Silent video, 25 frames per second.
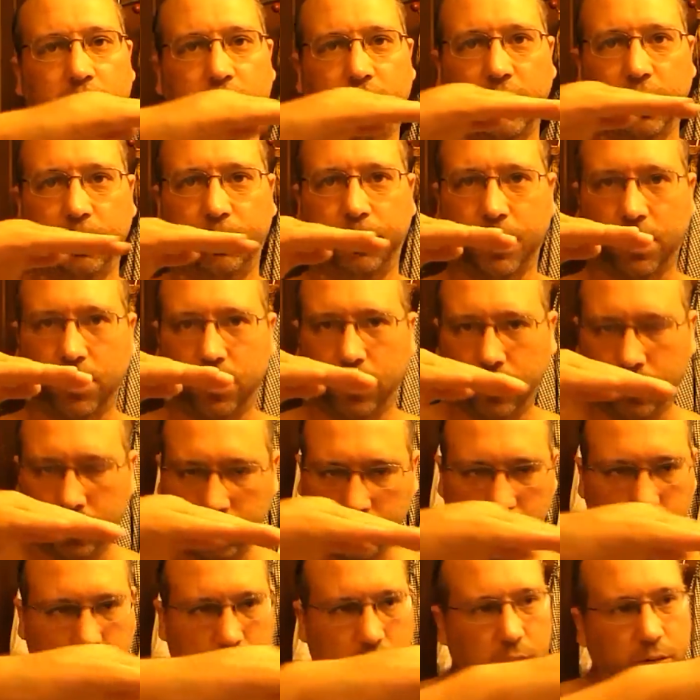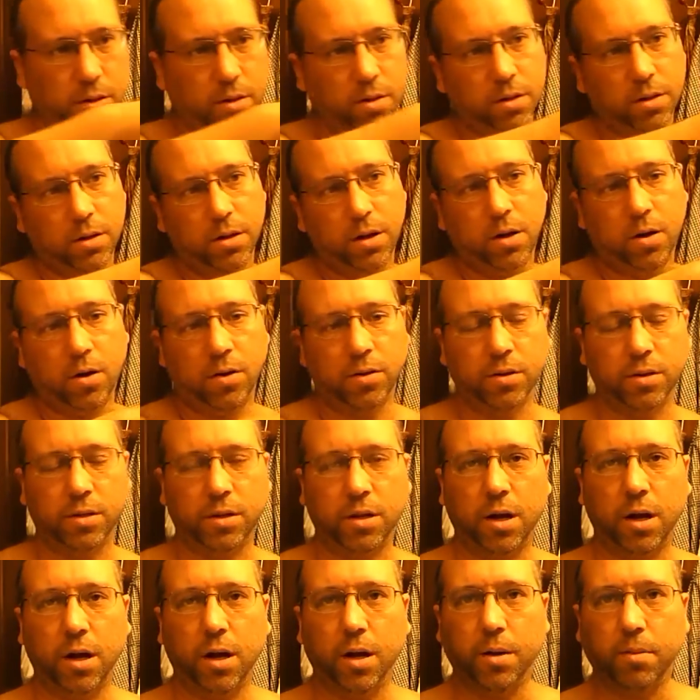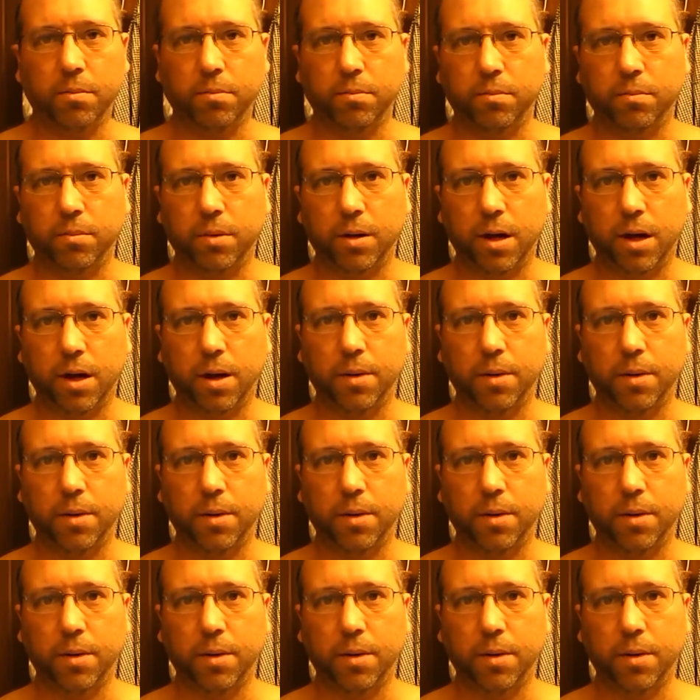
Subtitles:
typical, all the time.